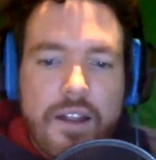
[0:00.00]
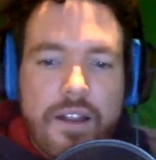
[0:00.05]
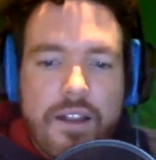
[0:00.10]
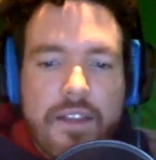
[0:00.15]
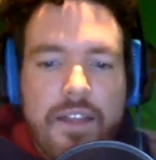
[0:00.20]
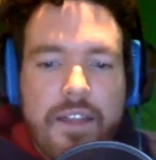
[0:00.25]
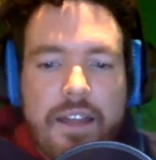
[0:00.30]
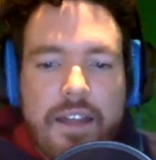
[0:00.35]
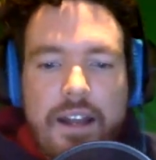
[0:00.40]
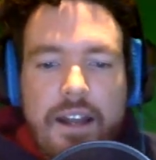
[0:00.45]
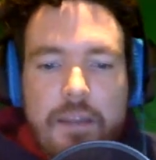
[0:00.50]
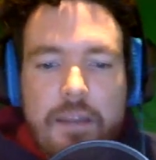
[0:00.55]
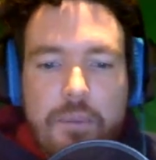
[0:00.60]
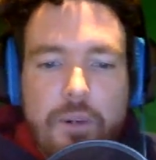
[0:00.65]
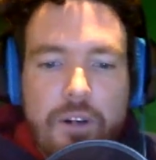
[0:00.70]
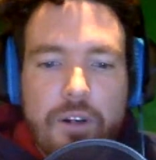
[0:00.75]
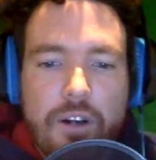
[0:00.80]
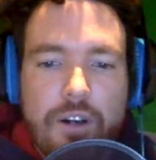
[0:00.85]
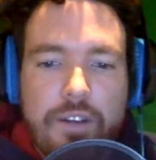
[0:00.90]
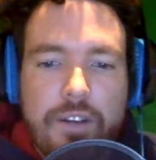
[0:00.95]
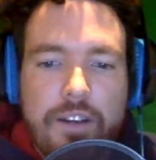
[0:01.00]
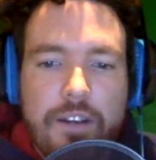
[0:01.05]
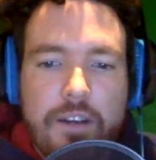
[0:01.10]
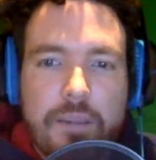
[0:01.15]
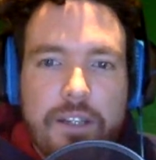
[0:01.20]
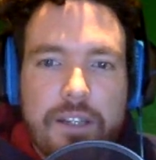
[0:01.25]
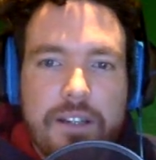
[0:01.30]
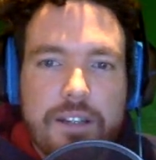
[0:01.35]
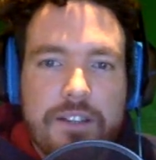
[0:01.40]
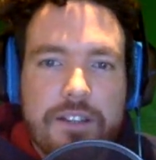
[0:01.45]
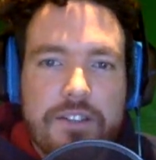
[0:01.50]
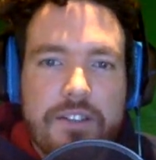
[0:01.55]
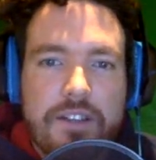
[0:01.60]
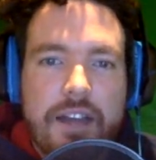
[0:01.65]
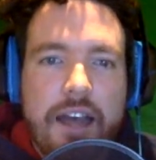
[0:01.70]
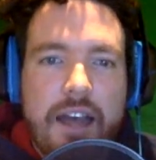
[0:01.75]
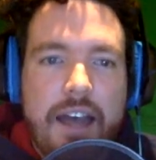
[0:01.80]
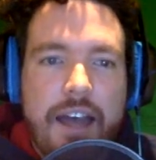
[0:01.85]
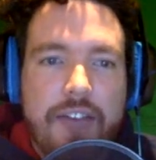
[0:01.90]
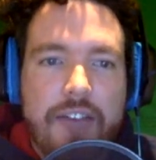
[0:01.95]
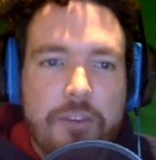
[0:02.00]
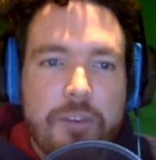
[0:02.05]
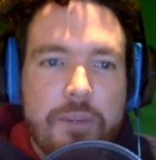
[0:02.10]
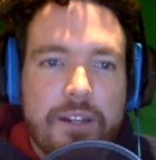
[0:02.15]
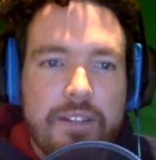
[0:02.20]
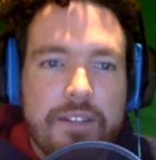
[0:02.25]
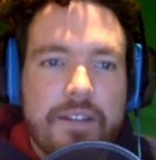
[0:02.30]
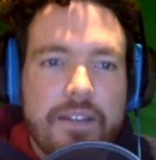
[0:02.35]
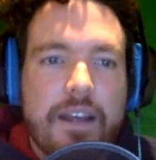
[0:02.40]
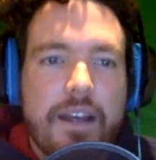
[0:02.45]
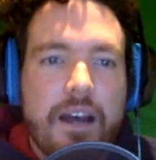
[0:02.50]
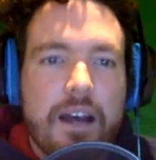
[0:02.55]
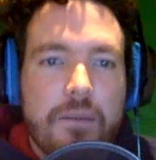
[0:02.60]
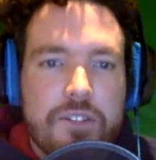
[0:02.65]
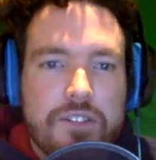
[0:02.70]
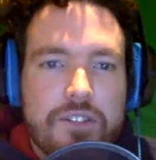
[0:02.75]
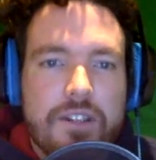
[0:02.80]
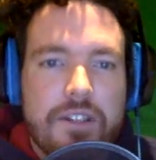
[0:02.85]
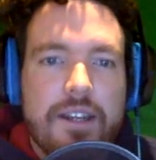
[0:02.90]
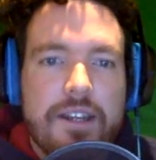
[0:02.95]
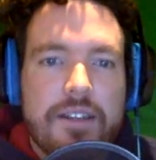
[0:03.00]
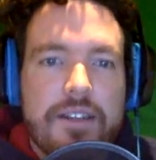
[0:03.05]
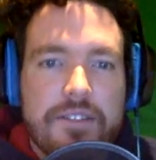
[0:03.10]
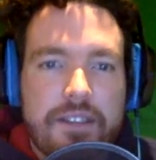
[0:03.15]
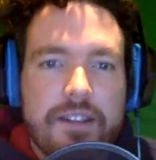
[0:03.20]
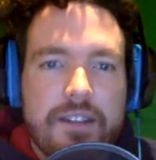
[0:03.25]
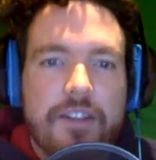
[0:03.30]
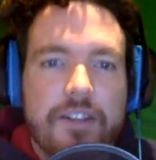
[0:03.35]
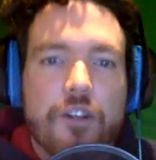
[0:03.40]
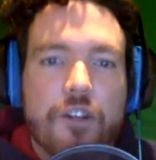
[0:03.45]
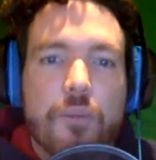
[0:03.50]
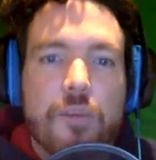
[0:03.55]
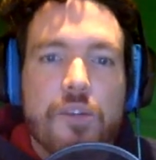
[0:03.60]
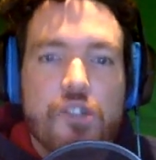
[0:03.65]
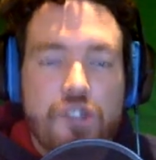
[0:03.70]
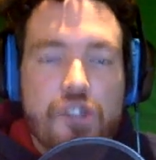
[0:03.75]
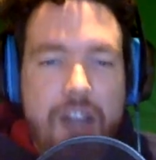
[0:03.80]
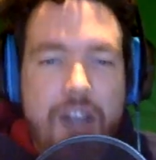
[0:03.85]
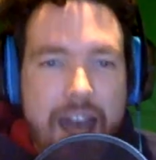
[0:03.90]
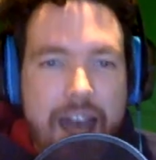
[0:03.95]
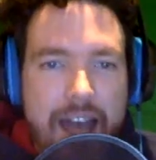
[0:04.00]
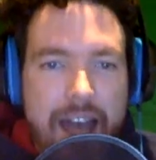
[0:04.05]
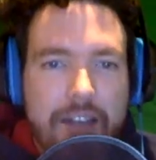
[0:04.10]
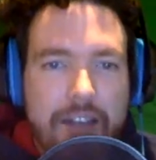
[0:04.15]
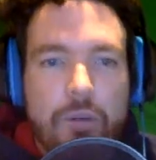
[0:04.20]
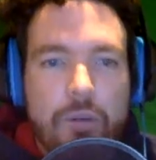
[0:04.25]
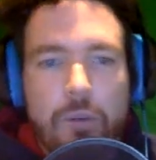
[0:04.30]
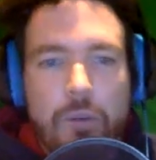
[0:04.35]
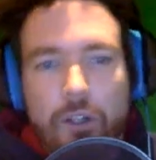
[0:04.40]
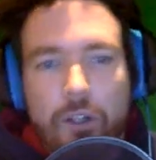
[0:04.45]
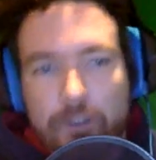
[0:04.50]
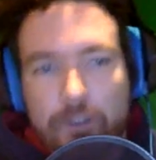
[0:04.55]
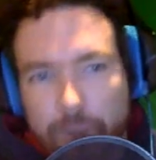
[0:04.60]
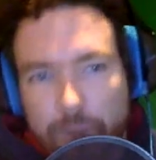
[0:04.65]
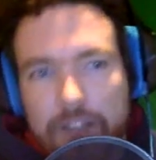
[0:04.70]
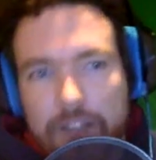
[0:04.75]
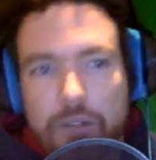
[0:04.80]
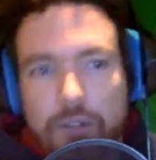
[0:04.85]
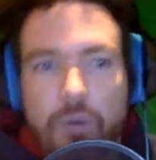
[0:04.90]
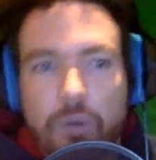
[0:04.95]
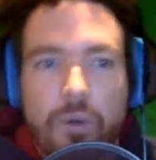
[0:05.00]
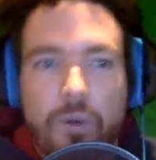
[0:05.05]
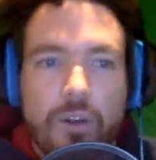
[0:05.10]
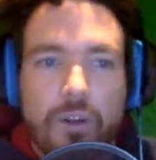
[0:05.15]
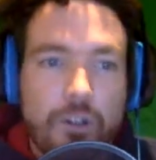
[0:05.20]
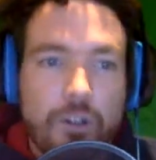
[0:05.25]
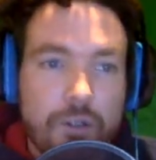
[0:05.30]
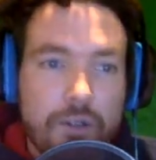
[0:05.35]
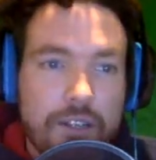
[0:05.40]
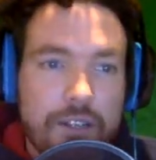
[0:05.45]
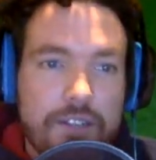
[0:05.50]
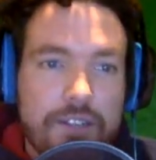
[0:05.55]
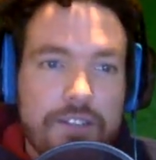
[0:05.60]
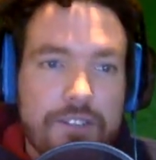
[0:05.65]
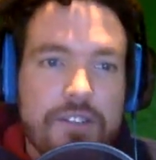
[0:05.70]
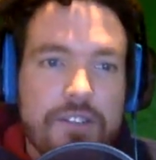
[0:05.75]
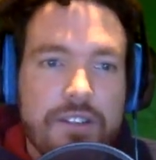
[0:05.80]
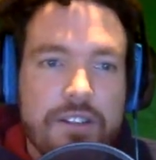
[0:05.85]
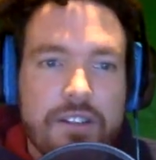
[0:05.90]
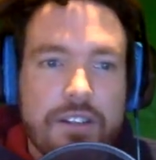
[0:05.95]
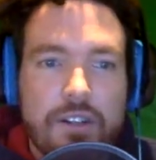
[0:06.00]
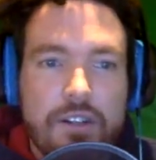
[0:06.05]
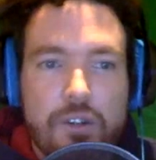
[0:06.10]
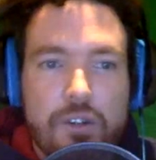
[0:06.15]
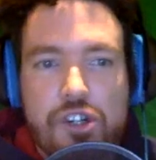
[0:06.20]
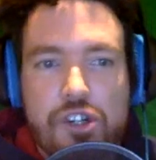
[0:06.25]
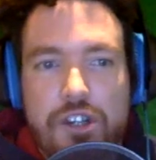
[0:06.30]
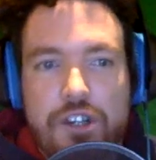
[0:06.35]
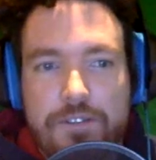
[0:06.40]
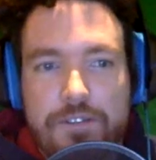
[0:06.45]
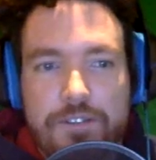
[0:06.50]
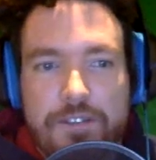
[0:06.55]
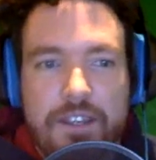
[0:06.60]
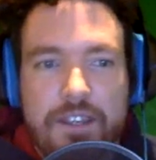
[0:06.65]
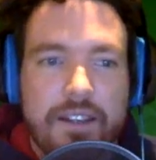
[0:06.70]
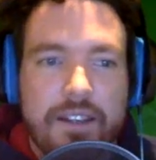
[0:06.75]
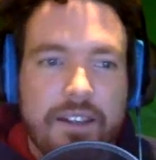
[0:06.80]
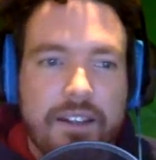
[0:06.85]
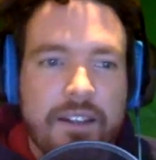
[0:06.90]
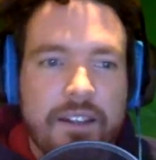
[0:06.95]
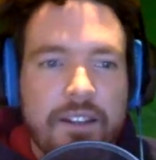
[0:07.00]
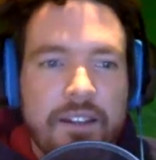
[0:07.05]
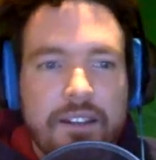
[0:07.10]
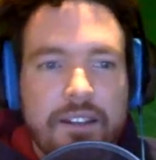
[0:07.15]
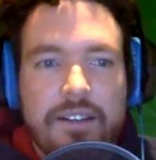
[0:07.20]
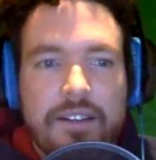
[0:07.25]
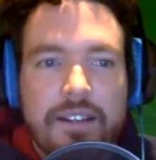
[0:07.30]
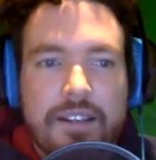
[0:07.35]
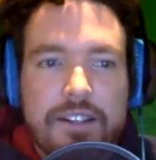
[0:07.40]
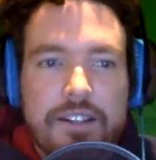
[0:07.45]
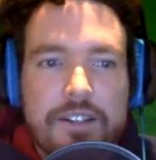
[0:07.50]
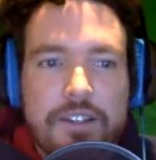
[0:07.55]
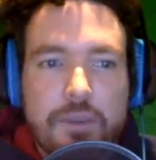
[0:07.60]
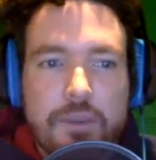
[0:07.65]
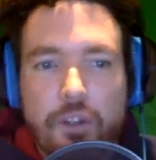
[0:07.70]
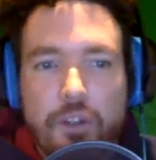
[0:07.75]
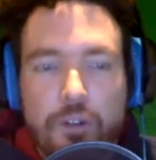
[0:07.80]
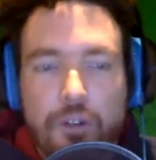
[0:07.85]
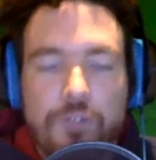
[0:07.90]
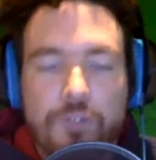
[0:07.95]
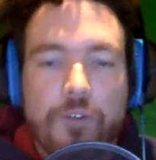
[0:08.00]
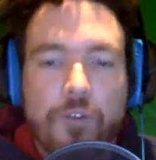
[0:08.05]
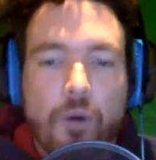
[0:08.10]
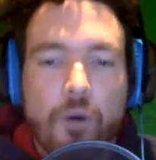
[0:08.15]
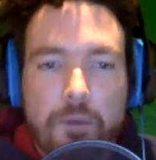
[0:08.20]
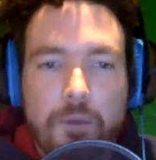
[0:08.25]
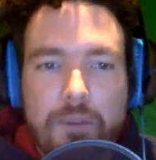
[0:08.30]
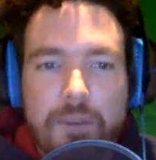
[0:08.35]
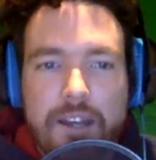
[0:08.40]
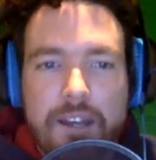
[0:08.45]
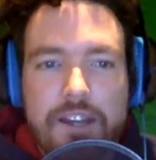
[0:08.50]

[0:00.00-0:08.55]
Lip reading: that I put on there because everybody in the comments today said it could be Jack or Marguerite or Lucas, shifting into a new form.